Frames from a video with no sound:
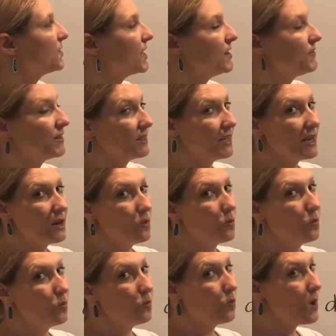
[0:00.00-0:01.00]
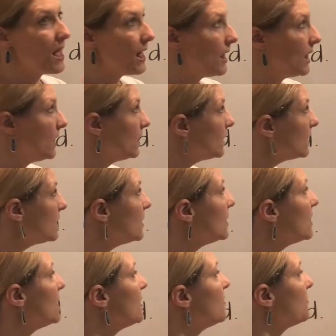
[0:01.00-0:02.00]
evenly? Well,
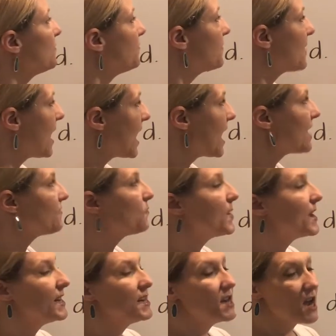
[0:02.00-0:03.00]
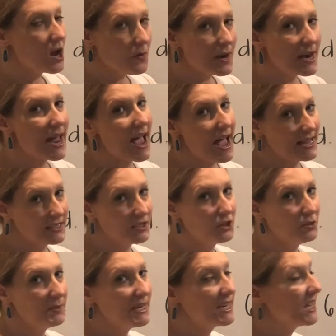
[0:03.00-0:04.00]
5 we know it has to,
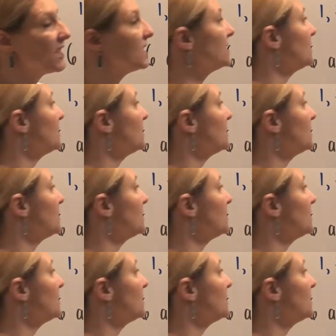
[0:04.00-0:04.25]
because